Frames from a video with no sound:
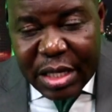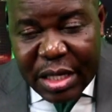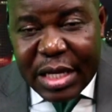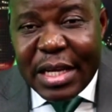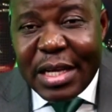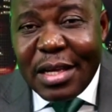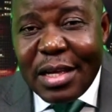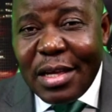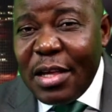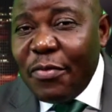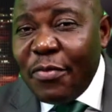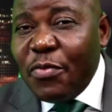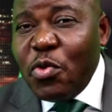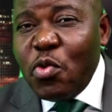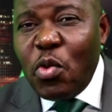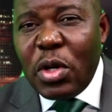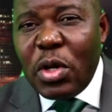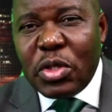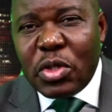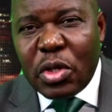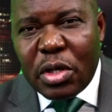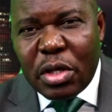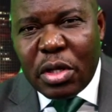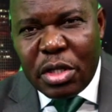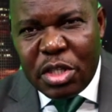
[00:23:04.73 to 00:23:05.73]
If you want
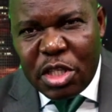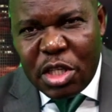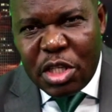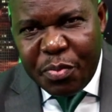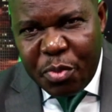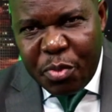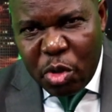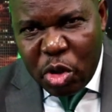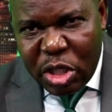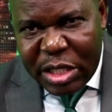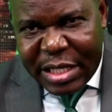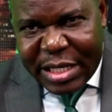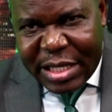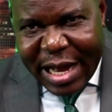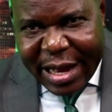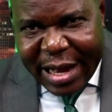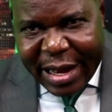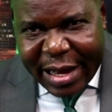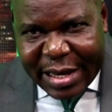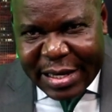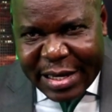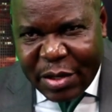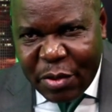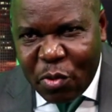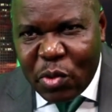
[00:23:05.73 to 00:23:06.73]
to contribute
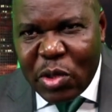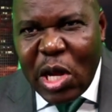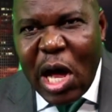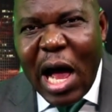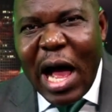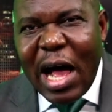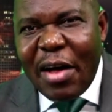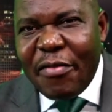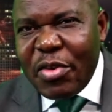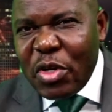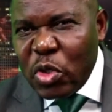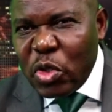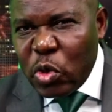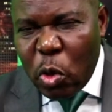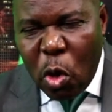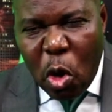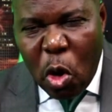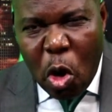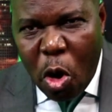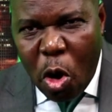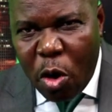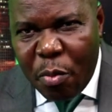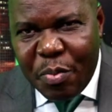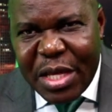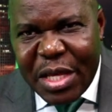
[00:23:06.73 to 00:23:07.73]
directly without having to
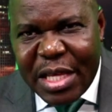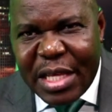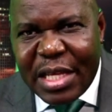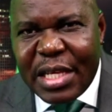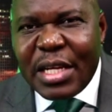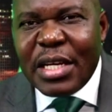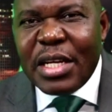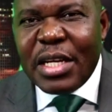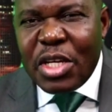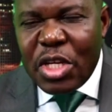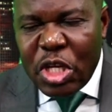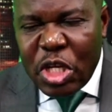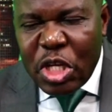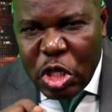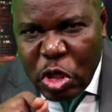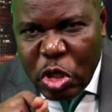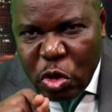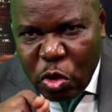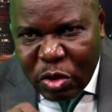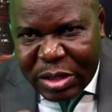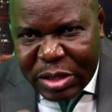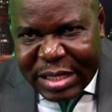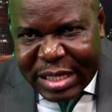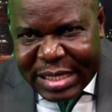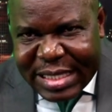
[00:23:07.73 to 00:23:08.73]
call me,
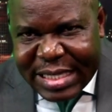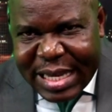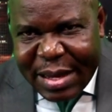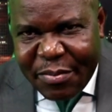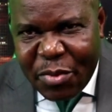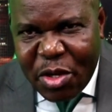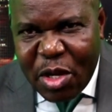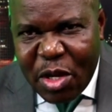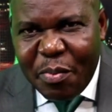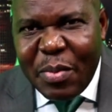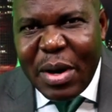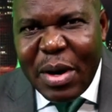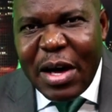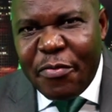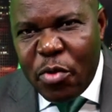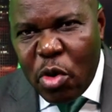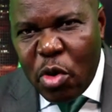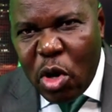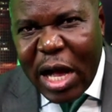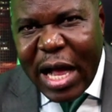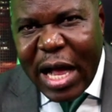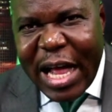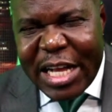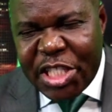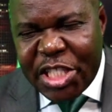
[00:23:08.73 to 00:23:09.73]
use the same number for
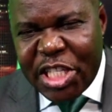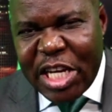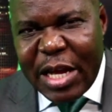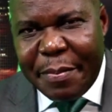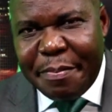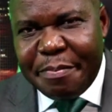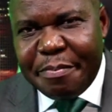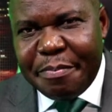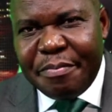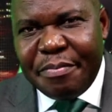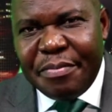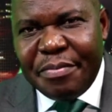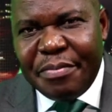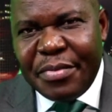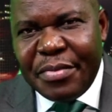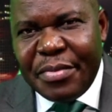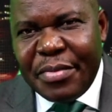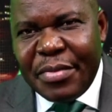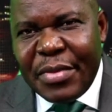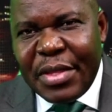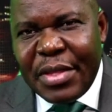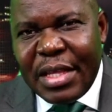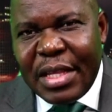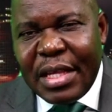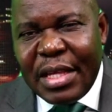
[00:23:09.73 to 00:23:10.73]
Cash App.
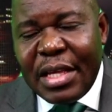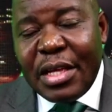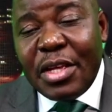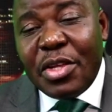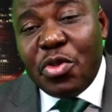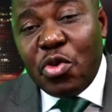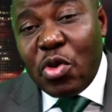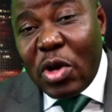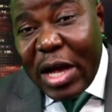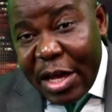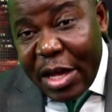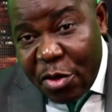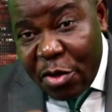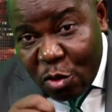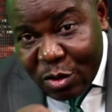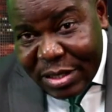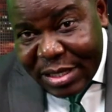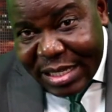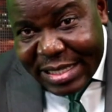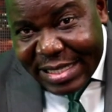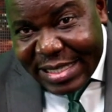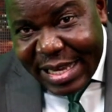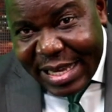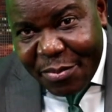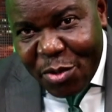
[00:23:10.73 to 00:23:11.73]
You can use the
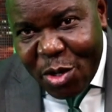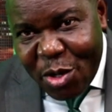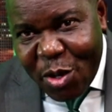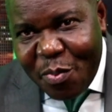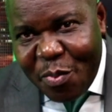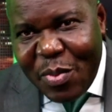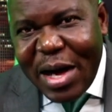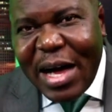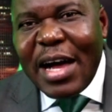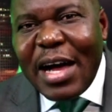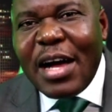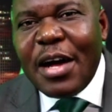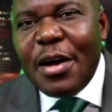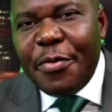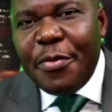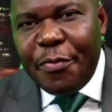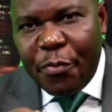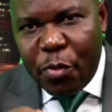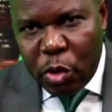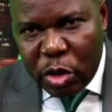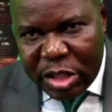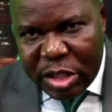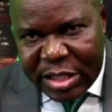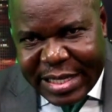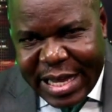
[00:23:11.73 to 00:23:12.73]
same number
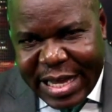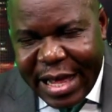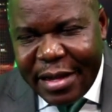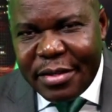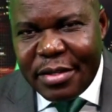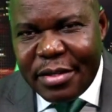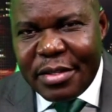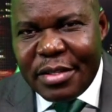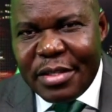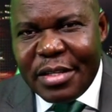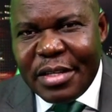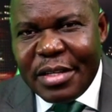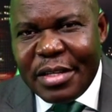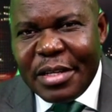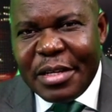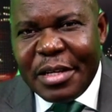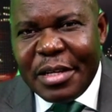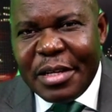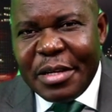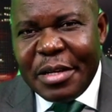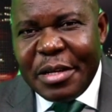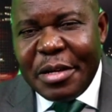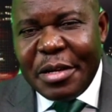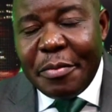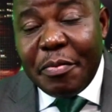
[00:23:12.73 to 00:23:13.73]
for Zelle.
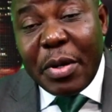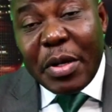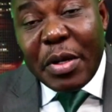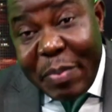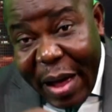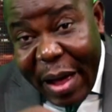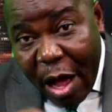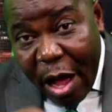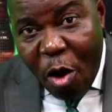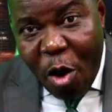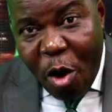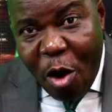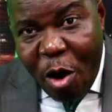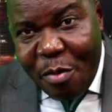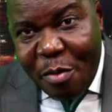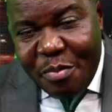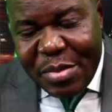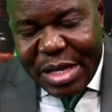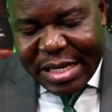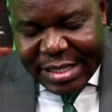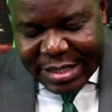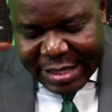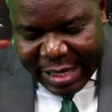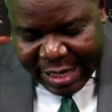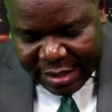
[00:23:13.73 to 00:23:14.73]
But by all
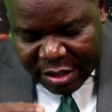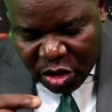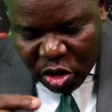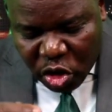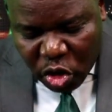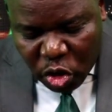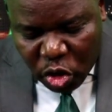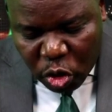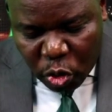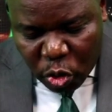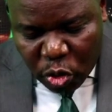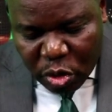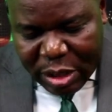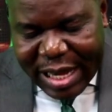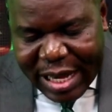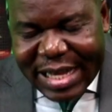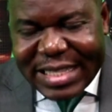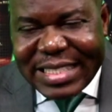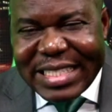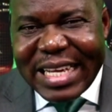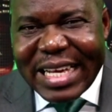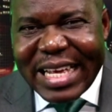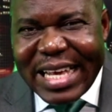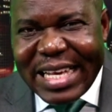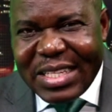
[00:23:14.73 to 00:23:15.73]
means, as soon as
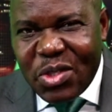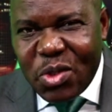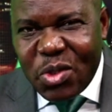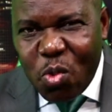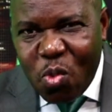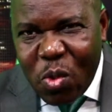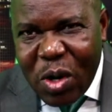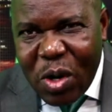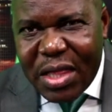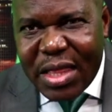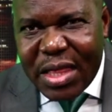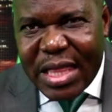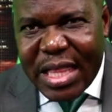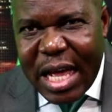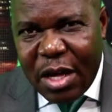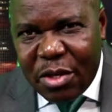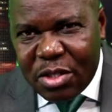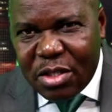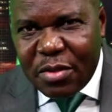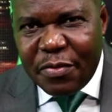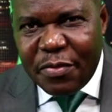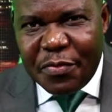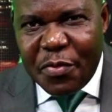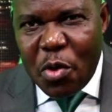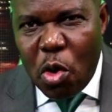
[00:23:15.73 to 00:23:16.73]
I get to
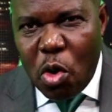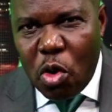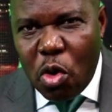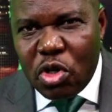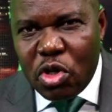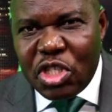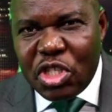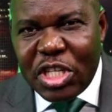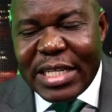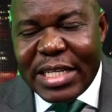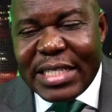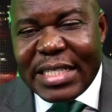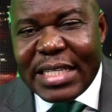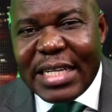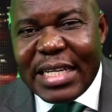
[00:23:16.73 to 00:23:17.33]
1,400,